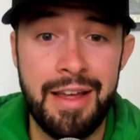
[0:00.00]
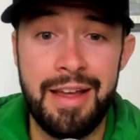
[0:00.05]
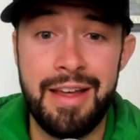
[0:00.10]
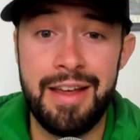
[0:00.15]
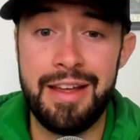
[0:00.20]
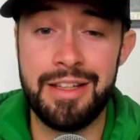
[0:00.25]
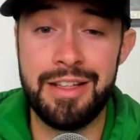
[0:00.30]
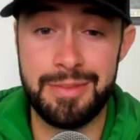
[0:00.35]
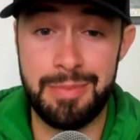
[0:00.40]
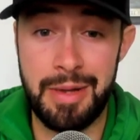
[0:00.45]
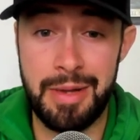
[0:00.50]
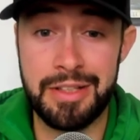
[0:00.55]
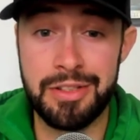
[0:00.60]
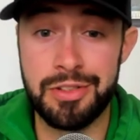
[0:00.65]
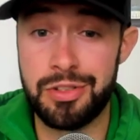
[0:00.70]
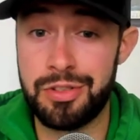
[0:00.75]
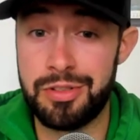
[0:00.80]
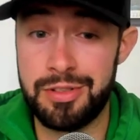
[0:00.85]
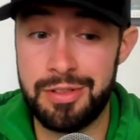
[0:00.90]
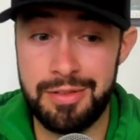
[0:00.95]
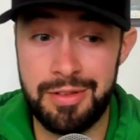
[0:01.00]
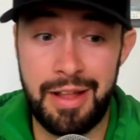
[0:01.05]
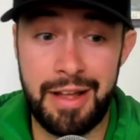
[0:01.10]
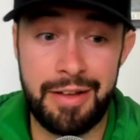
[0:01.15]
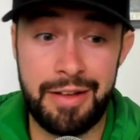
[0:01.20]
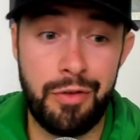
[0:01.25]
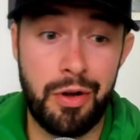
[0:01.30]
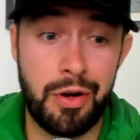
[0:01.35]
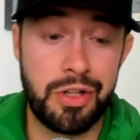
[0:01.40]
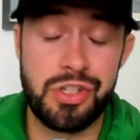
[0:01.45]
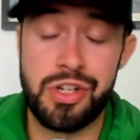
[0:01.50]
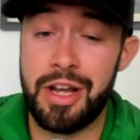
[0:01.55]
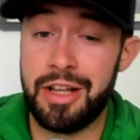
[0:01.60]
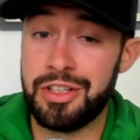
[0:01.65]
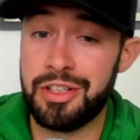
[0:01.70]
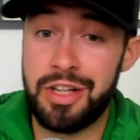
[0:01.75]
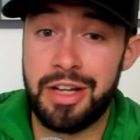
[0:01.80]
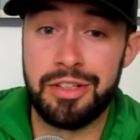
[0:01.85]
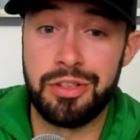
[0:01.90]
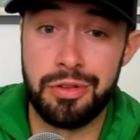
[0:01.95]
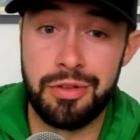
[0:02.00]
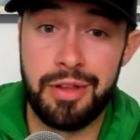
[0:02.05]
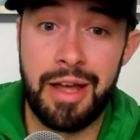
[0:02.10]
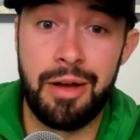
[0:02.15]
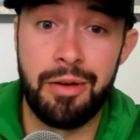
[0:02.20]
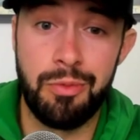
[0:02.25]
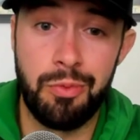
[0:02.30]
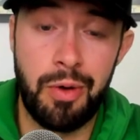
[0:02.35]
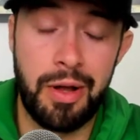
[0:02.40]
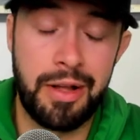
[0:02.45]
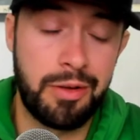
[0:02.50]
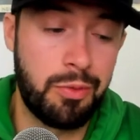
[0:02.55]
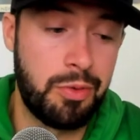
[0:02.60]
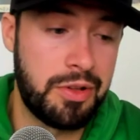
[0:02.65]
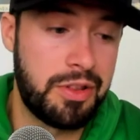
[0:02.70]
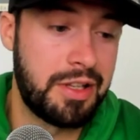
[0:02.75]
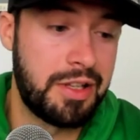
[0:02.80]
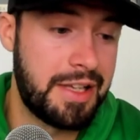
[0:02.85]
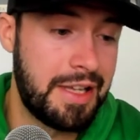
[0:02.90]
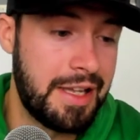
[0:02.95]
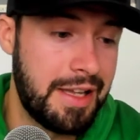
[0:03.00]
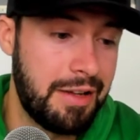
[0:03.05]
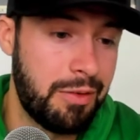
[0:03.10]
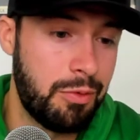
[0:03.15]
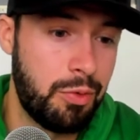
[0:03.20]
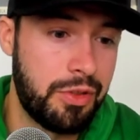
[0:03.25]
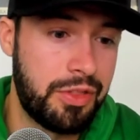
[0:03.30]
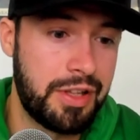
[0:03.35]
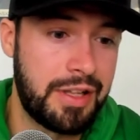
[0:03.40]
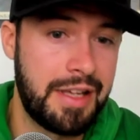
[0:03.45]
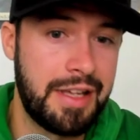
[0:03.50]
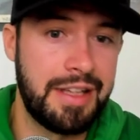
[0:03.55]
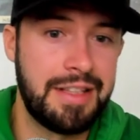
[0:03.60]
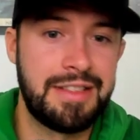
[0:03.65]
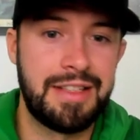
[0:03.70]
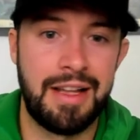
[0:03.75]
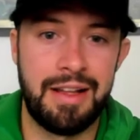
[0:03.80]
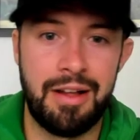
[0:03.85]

it's been like very challenging. I do that like with the kid with the kids.